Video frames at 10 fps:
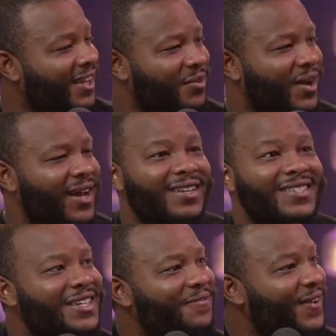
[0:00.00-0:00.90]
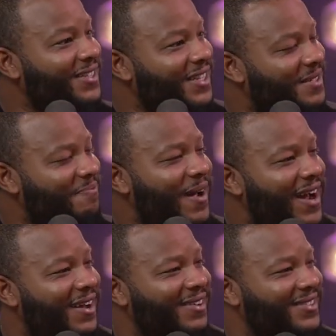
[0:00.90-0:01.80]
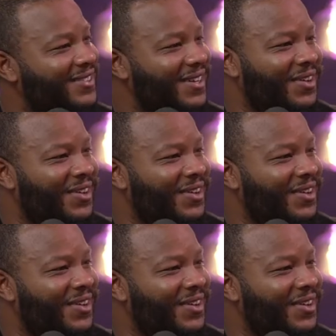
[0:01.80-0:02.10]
Interact and see faces and smiles, you know.